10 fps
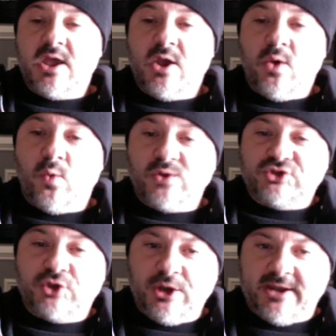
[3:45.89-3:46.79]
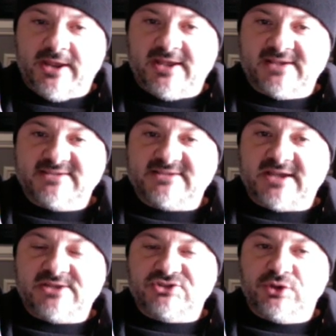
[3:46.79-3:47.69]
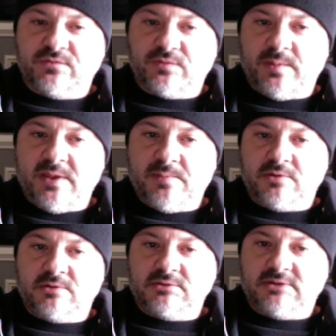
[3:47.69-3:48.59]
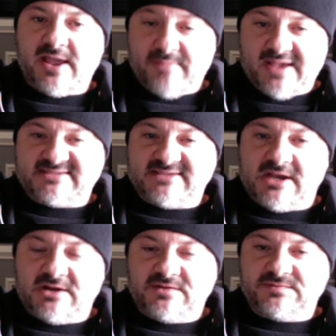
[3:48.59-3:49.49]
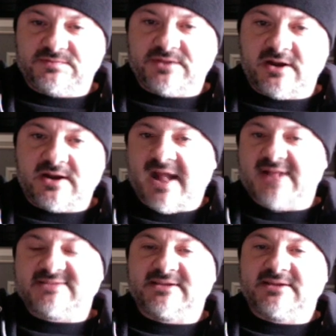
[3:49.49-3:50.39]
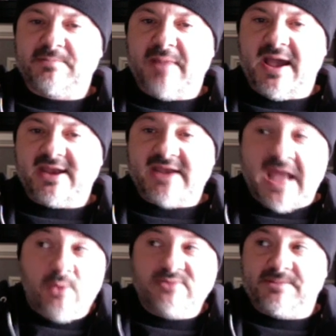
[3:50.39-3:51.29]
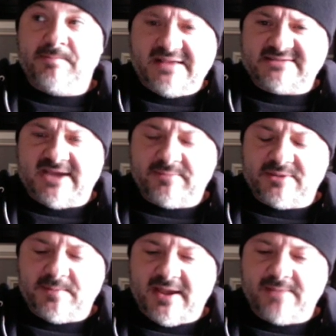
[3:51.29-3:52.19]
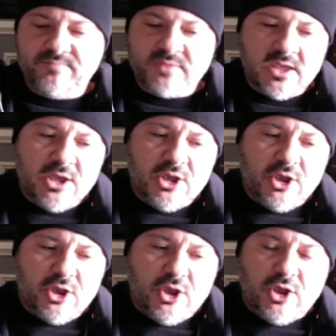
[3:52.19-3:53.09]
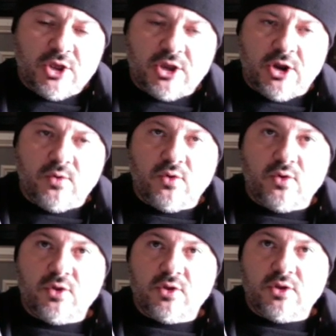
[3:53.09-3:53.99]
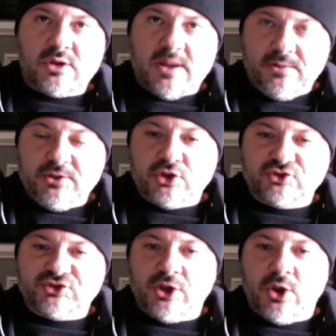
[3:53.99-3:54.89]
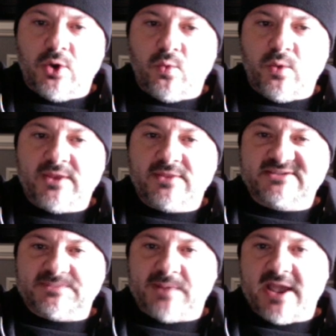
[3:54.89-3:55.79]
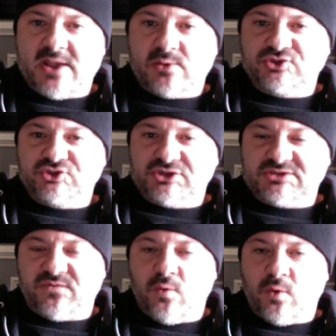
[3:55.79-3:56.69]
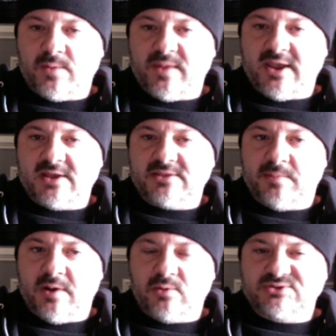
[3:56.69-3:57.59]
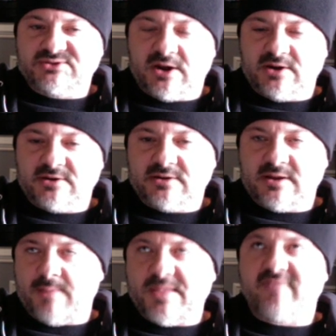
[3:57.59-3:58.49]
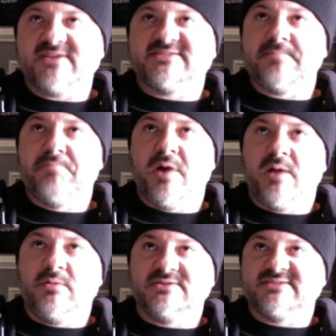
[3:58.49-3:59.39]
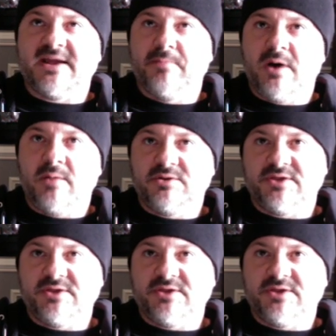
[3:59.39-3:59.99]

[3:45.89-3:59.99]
What's good is it's good for people like myself that are constantly buying. Now is the best time to buy. A couple of years ago when the spike was just forming, the bubble was starting, I'm not even going to say bubble, it's not a bubble.